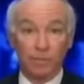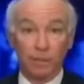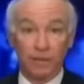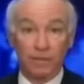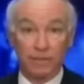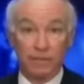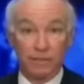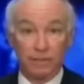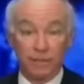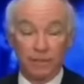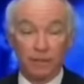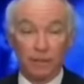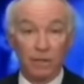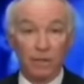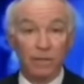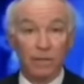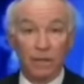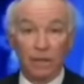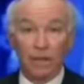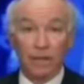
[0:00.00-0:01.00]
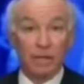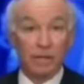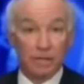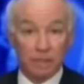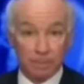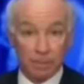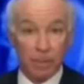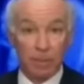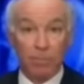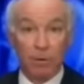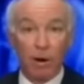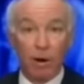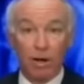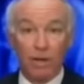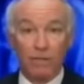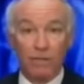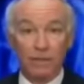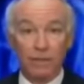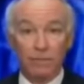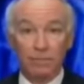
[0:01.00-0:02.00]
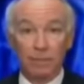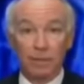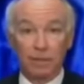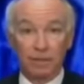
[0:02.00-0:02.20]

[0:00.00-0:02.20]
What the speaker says: mentally ill is a big part of it,